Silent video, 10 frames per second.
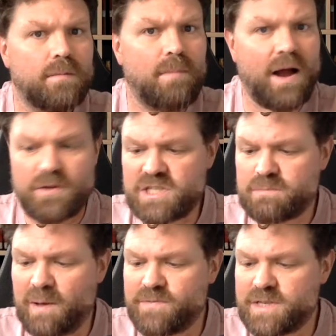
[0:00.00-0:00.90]
Marlowe
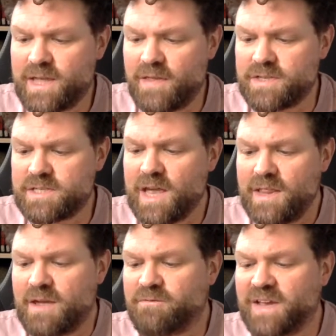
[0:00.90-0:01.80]
spun to the others,
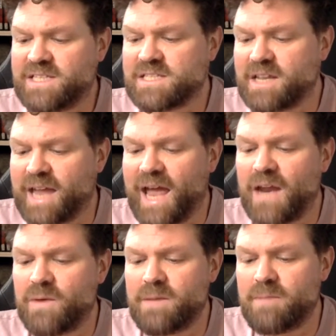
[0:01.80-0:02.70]
their faces like
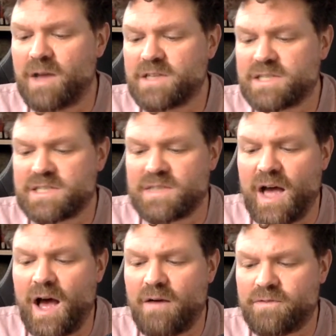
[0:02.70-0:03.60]
Halloween masks in the
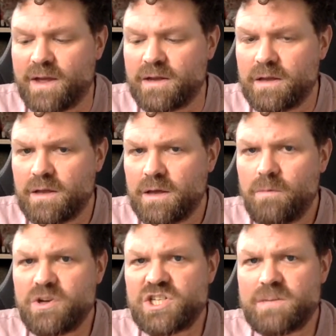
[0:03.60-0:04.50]
half-light.
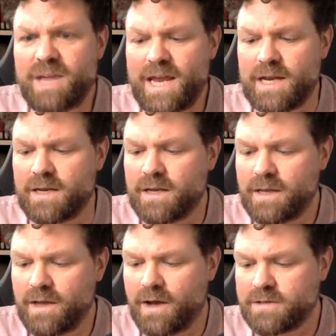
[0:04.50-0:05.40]
What does she mean?
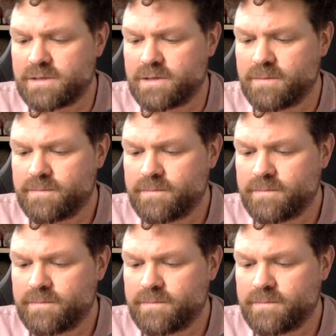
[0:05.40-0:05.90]
He asked.